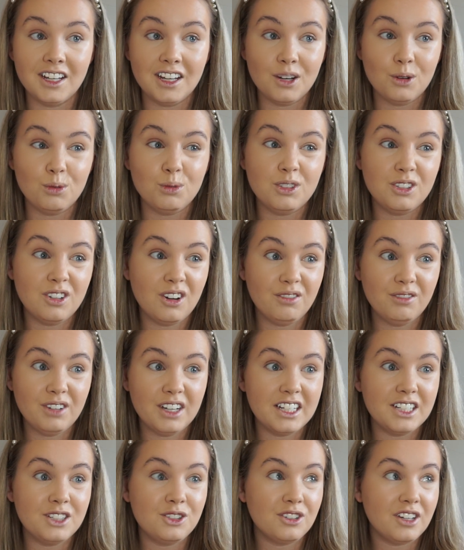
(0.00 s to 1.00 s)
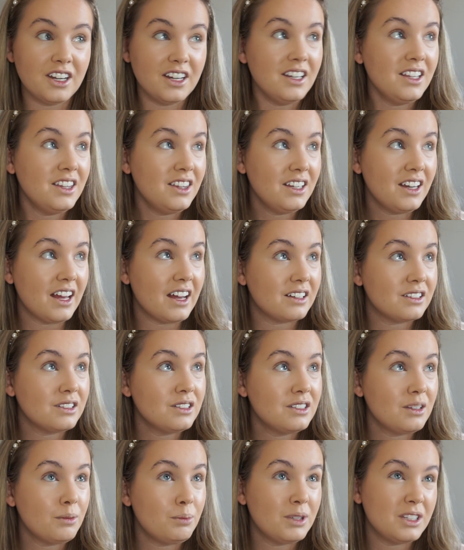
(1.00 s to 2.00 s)
we'd not really done anything
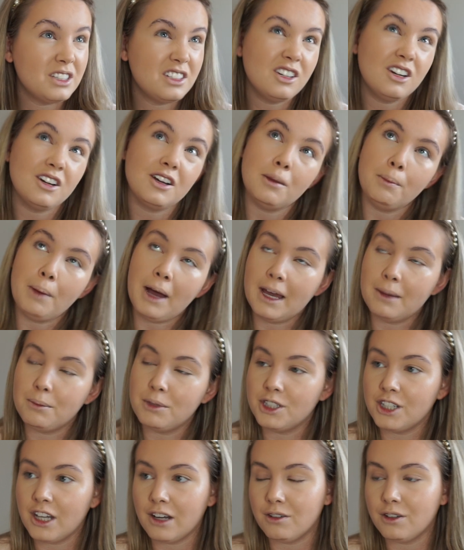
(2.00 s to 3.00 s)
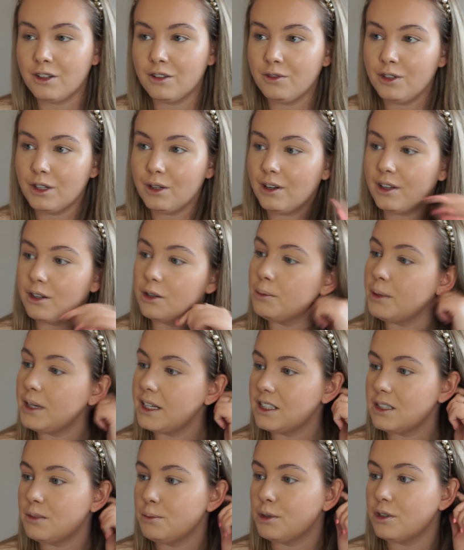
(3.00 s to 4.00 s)
else. I've been to like a baby shower and a few little
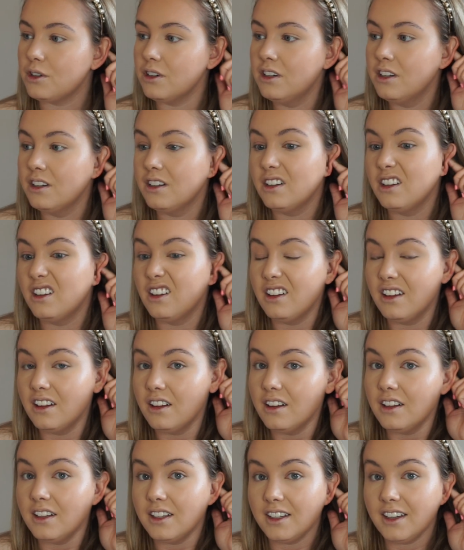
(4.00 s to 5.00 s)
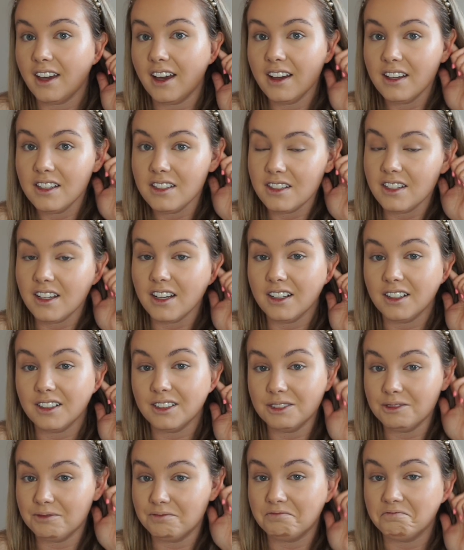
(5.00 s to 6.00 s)
bits, but yeah,
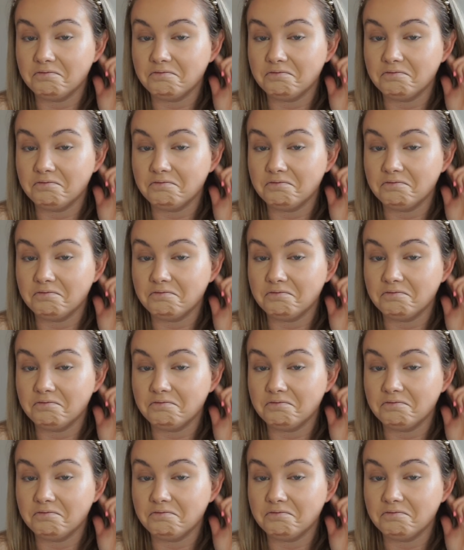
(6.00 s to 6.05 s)
so